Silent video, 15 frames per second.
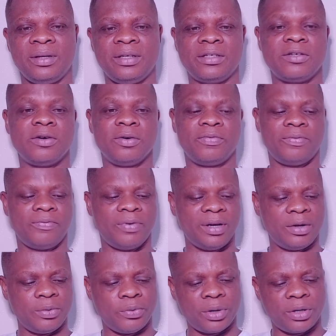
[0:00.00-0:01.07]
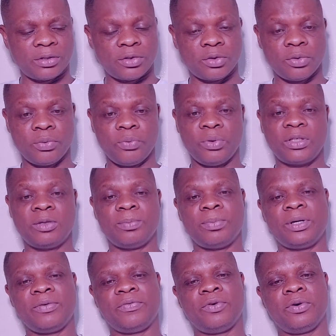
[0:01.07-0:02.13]
he's not feeling well, so we should
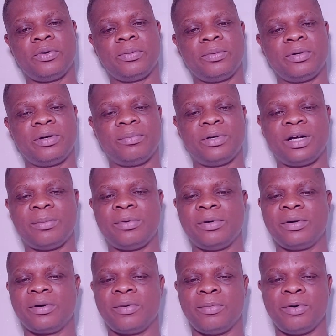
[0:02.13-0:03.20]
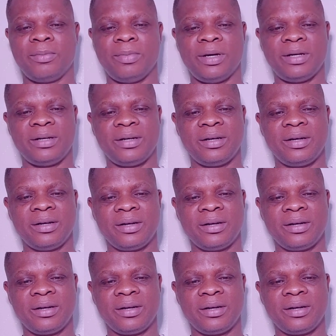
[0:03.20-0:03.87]
pray for Burnaboy. Come on, man.